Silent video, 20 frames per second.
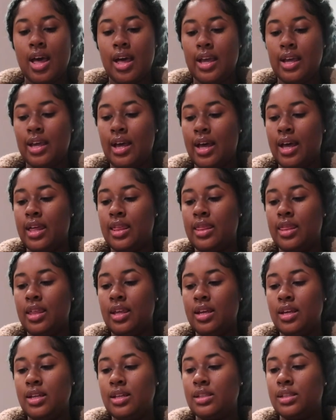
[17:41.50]
I got
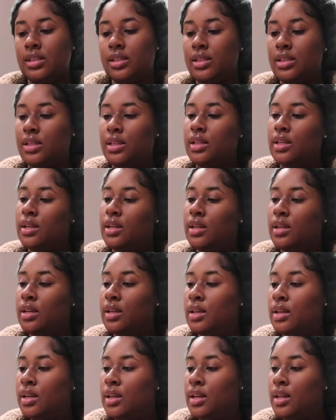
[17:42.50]
this
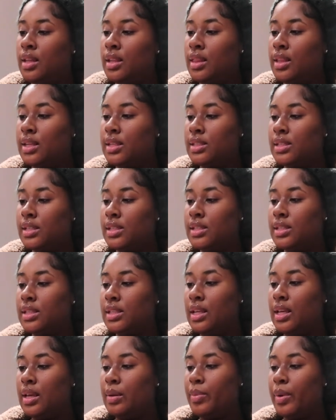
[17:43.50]
this is
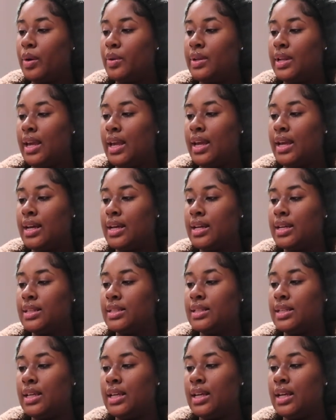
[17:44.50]
the
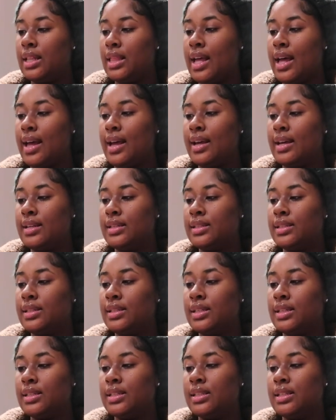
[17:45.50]
Bodega Tea Glass,
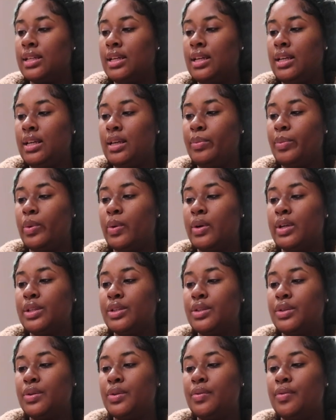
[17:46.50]

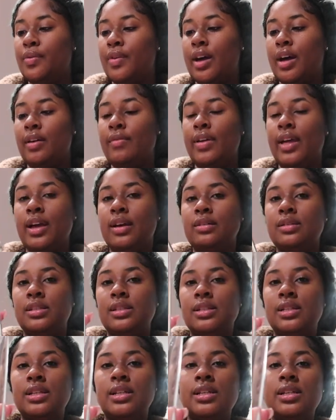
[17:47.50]
16.25
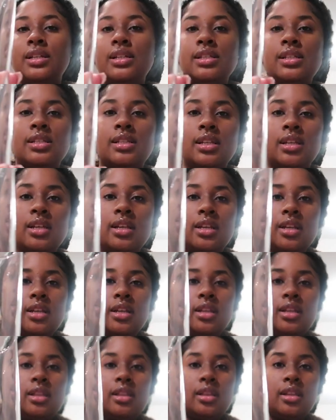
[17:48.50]
ounces.
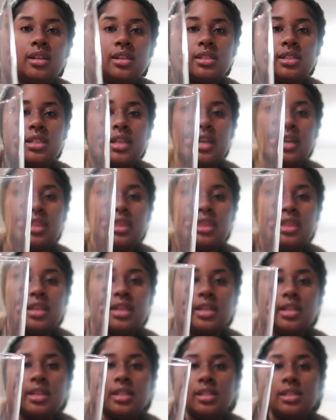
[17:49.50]
Looks like
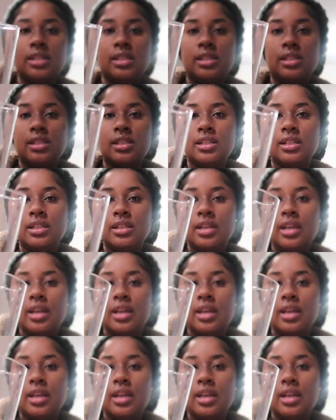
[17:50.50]
this.